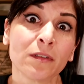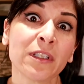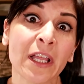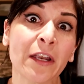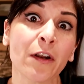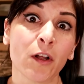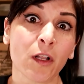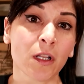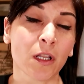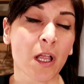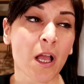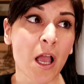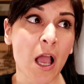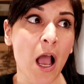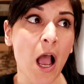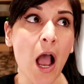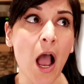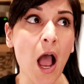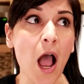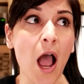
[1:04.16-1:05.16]
little,
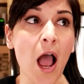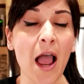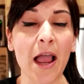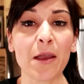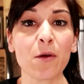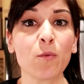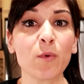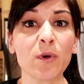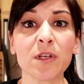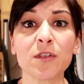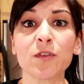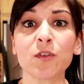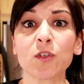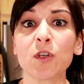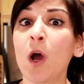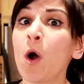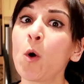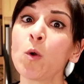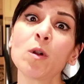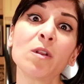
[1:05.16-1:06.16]
I was
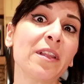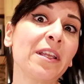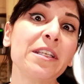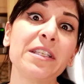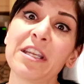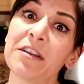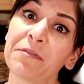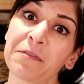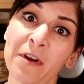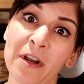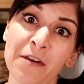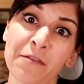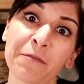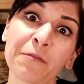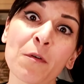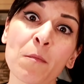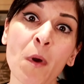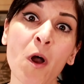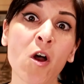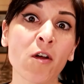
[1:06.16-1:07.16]
totally different
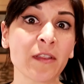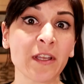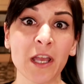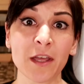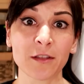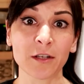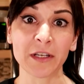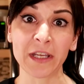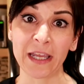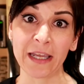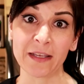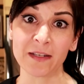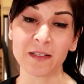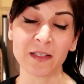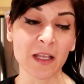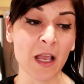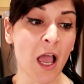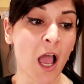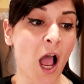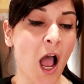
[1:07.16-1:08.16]
from all the other
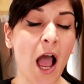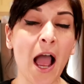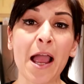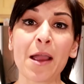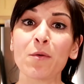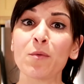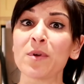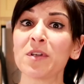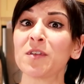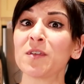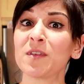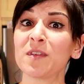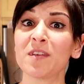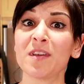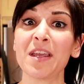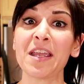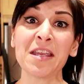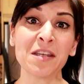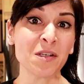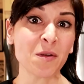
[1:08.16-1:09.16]
kids. I was
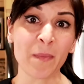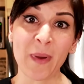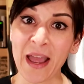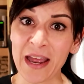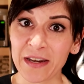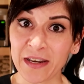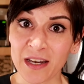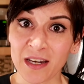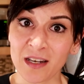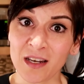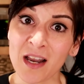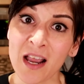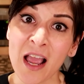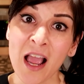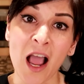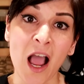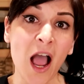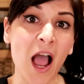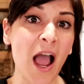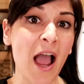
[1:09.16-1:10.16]
independent,
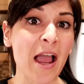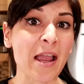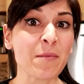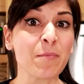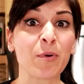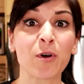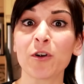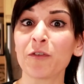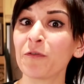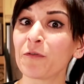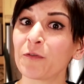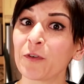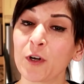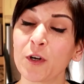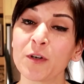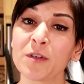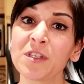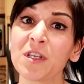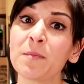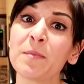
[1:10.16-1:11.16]
I
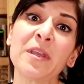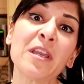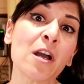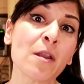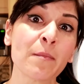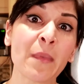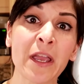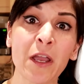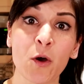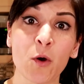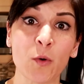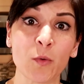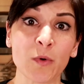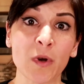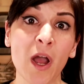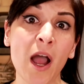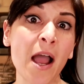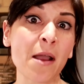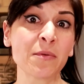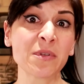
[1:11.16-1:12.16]
preferred to be on my
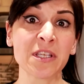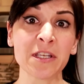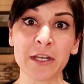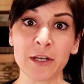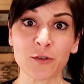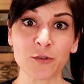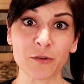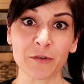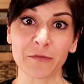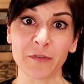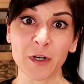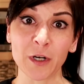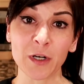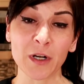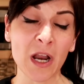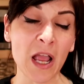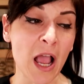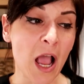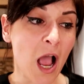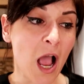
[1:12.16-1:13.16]
own. I was an
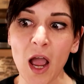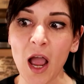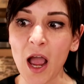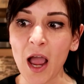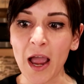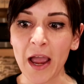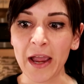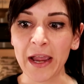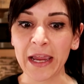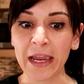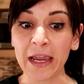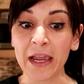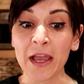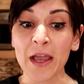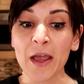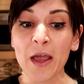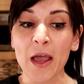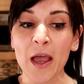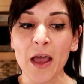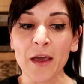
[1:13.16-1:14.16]
introvert. I
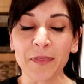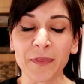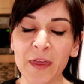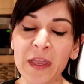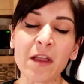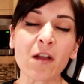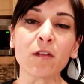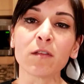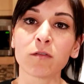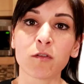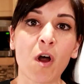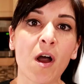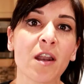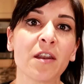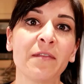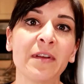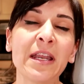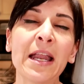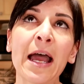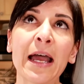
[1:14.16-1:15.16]
think a lot
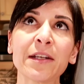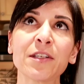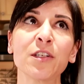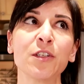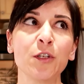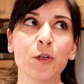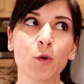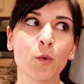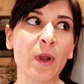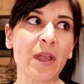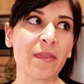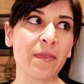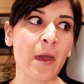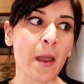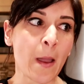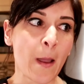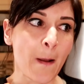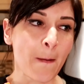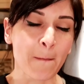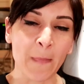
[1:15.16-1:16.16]
of it had to do with
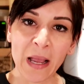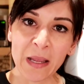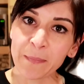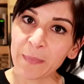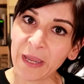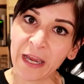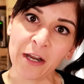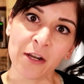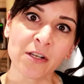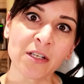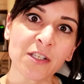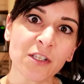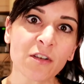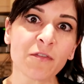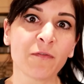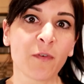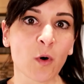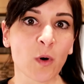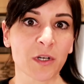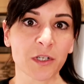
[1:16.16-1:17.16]
my parents
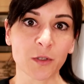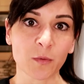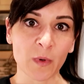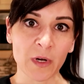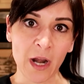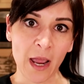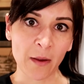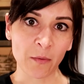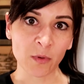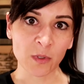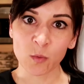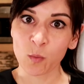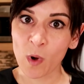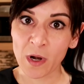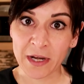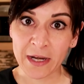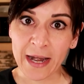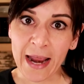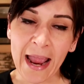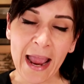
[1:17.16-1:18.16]
divorced when I was
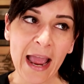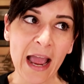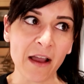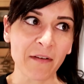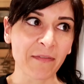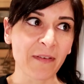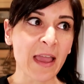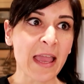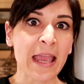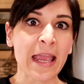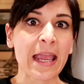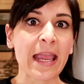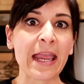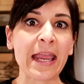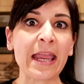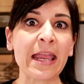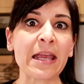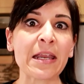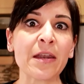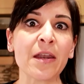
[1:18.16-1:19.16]
one and a half,
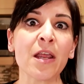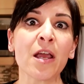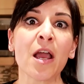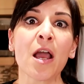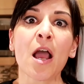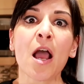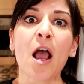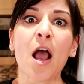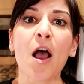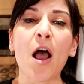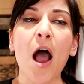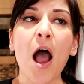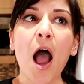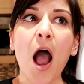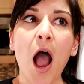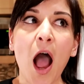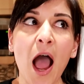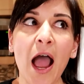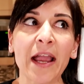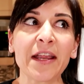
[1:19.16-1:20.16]
and
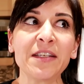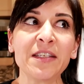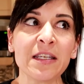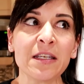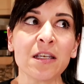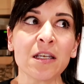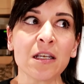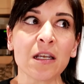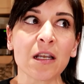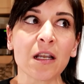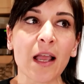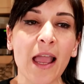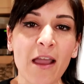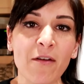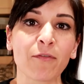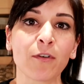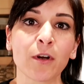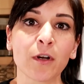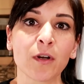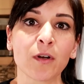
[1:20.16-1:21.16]
I didn't
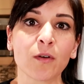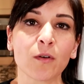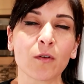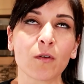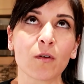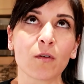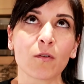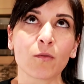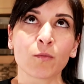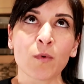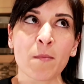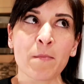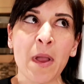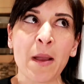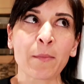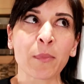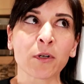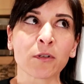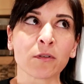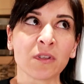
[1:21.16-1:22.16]
ever
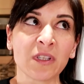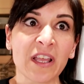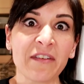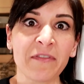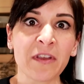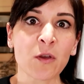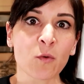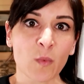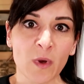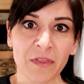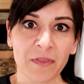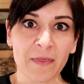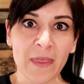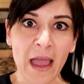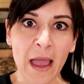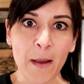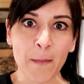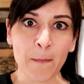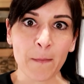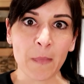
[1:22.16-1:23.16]
remember living with
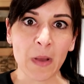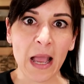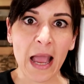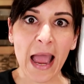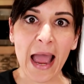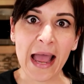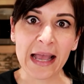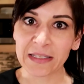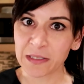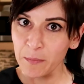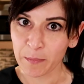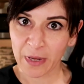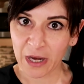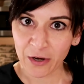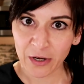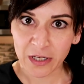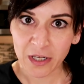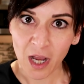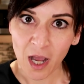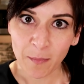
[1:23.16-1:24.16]
them as a
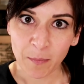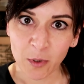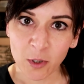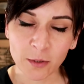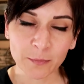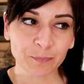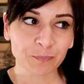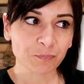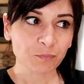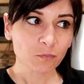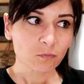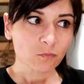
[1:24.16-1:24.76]
married couple